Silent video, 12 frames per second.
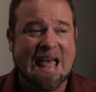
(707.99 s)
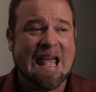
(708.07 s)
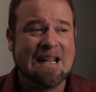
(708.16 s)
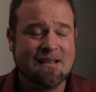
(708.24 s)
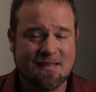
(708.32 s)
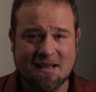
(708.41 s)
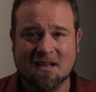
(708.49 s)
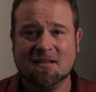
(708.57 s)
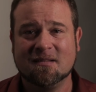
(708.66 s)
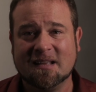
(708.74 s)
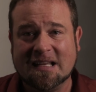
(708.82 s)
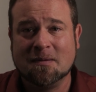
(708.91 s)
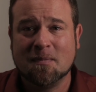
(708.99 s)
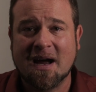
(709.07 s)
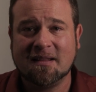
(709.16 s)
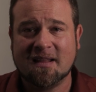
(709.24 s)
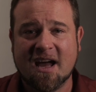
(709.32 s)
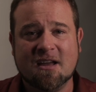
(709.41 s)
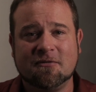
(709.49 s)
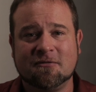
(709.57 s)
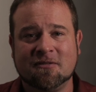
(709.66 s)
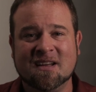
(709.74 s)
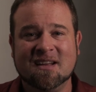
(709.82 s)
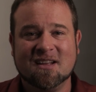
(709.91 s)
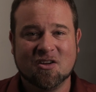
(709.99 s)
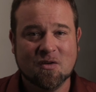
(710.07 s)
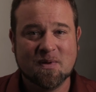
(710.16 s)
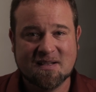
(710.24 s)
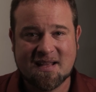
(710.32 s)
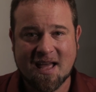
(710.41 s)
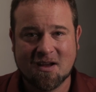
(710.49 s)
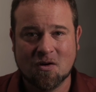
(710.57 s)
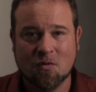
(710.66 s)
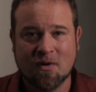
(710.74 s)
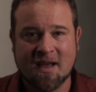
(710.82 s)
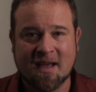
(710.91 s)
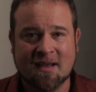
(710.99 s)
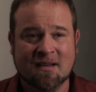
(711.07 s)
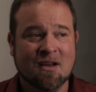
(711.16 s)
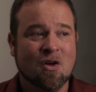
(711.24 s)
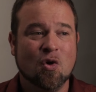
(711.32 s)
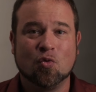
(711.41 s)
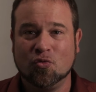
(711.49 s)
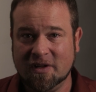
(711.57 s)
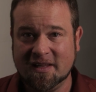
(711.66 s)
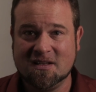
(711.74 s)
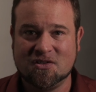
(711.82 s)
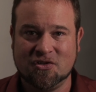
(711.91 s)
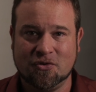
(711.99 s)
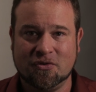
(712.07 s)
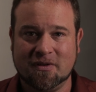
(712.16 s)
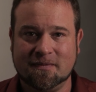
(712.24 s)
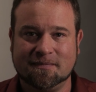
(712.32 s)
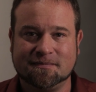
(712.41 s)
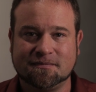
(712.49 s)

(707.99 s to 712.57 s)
Anything in my life could be taken away really soon.